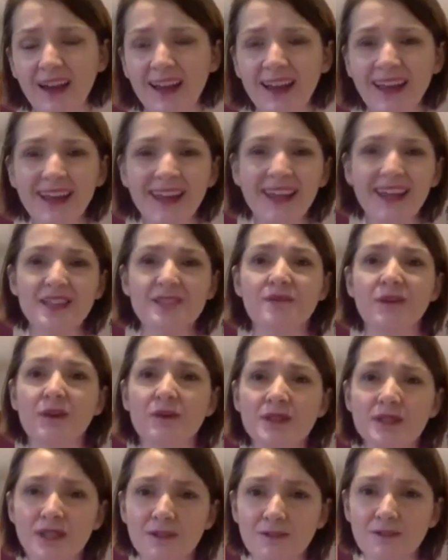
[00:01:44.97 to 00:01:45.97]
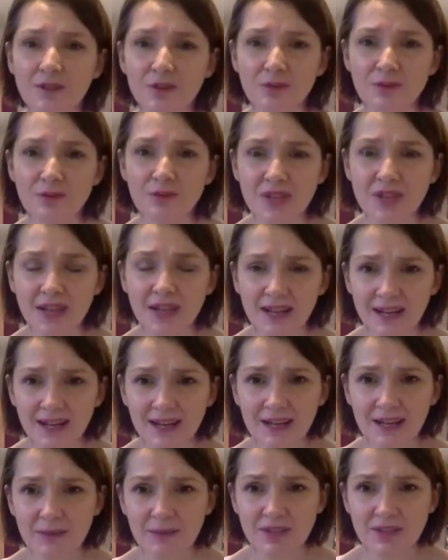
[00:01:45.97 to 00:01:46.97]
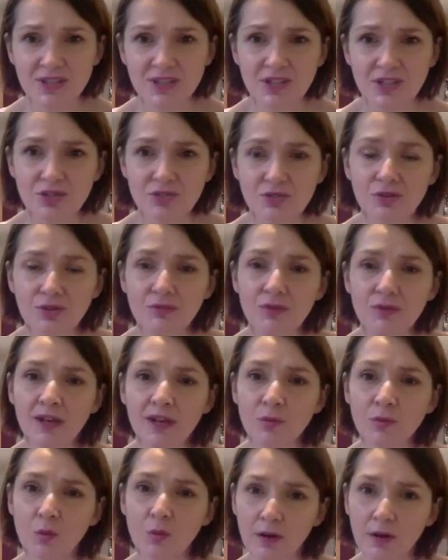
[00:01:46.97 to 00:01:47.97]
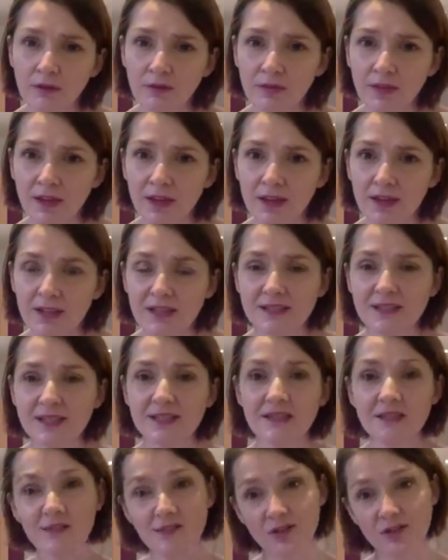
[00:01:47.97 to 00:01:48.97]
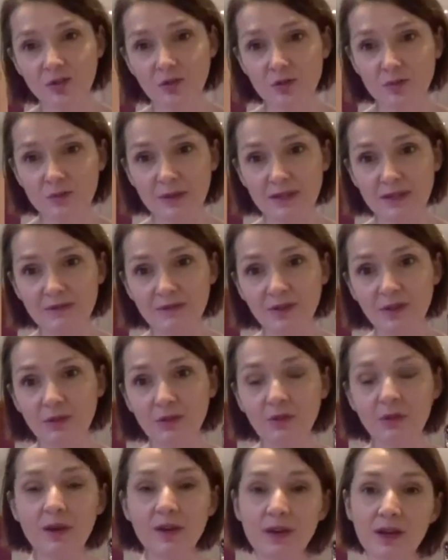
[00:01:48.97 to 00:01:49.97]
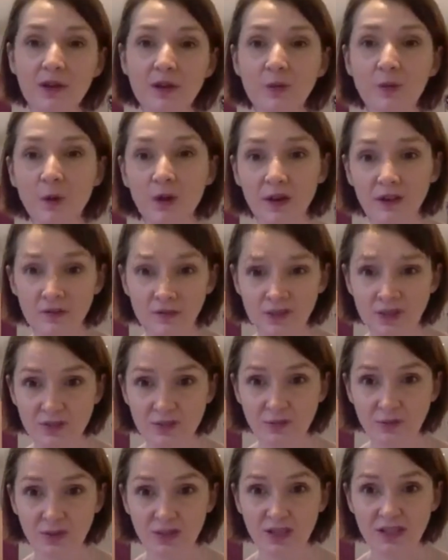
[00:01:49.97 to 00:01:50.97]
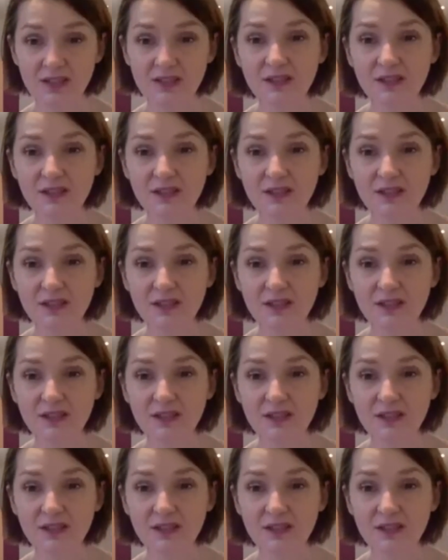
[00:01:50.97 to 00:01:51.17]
It's very difficult to get a clear message. You can read one thing and it says that this oil is better for you, and you read another one and this one is.